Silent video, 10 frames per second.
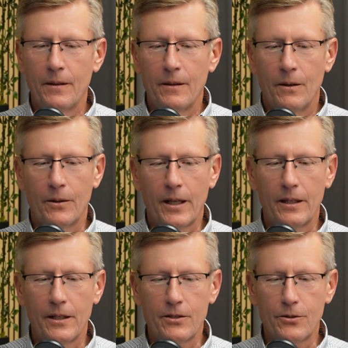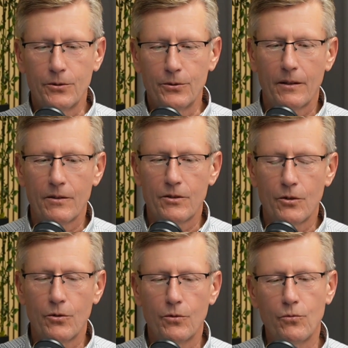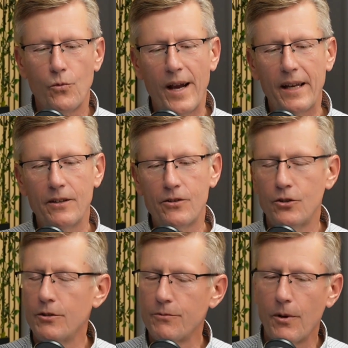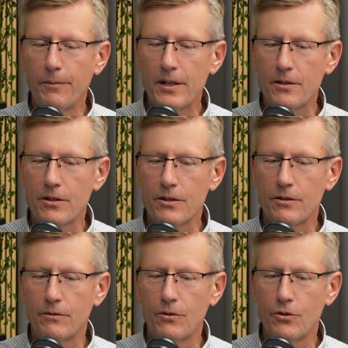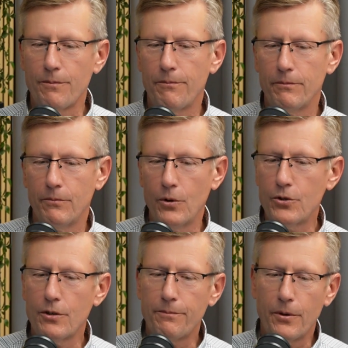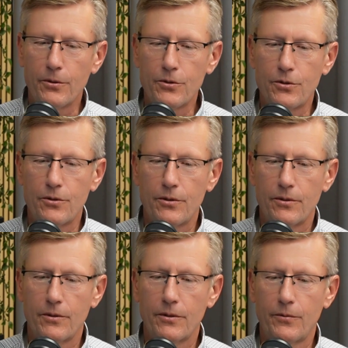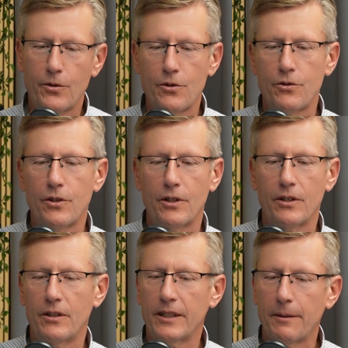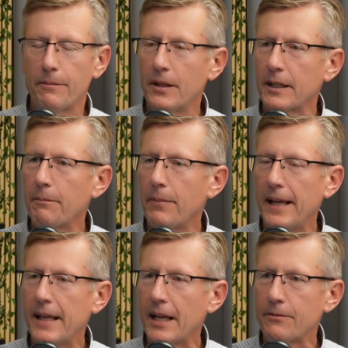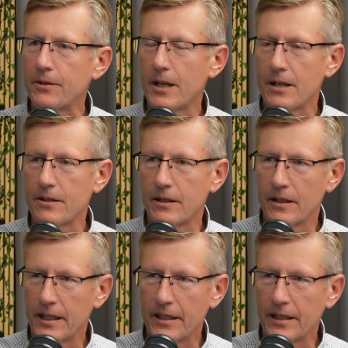Okay, that's cool. So when should a small business use a boosted post versus like a paid advertising? Like in